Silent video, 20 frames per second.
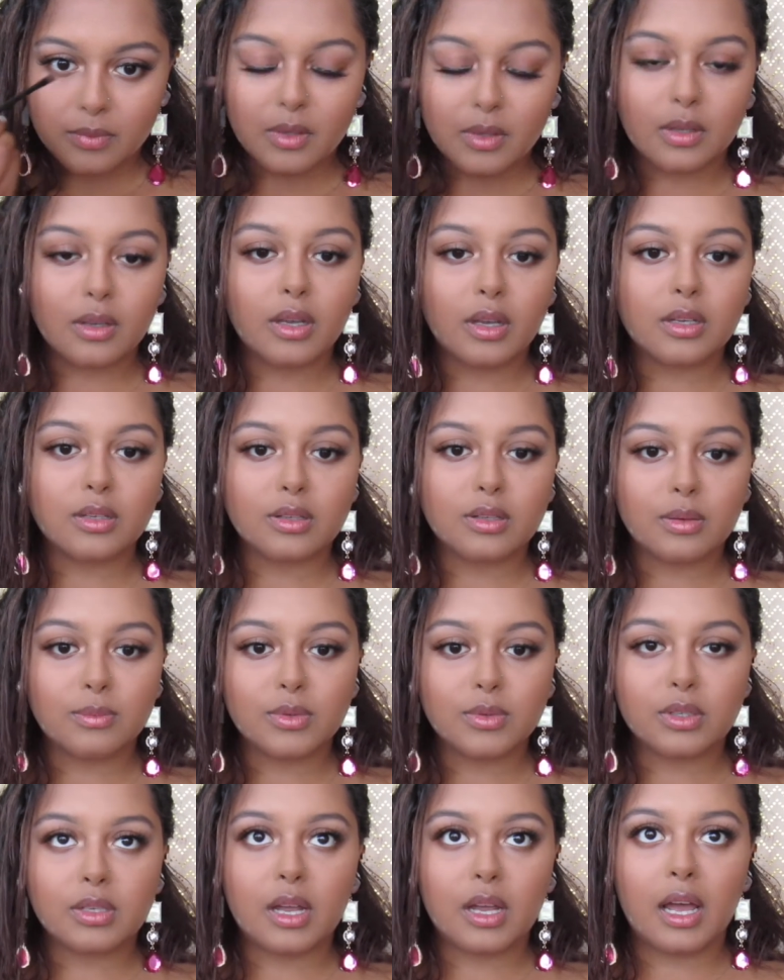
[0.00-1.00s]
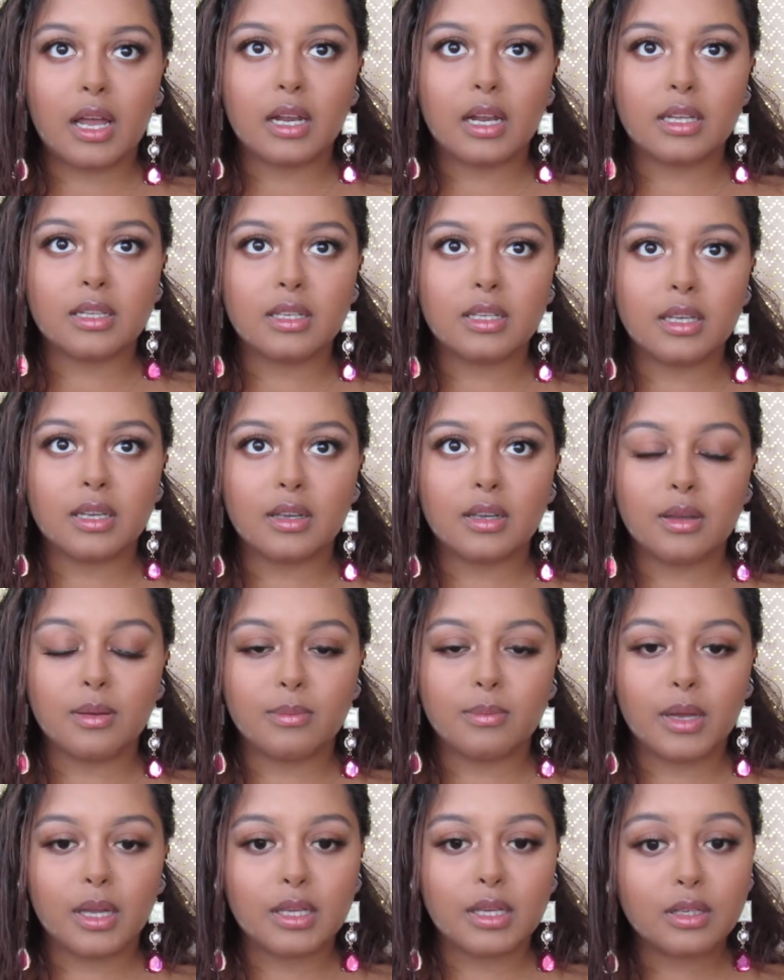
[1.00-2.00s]
Okay, so I'm just highlighting
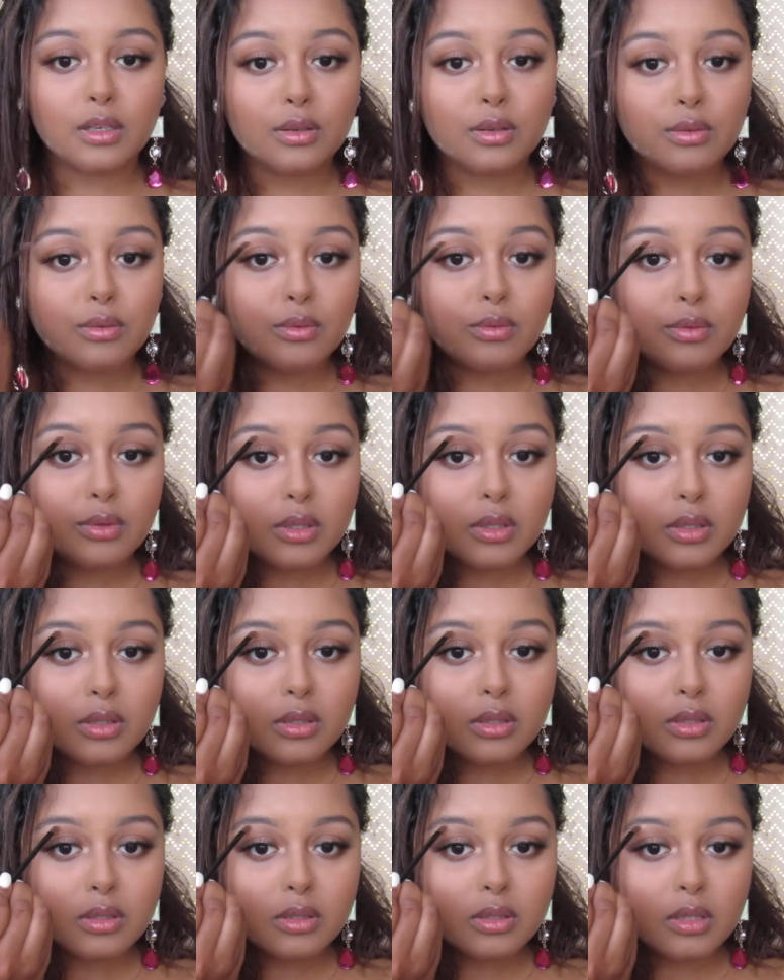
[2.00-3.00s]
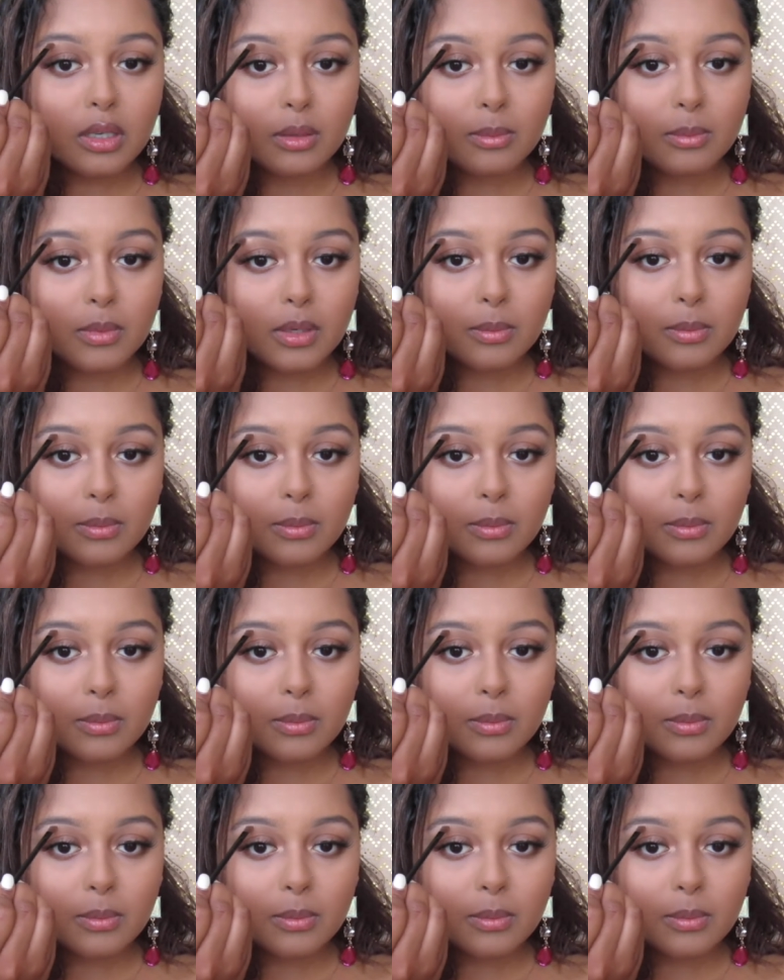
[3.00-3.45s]
my inner corners and my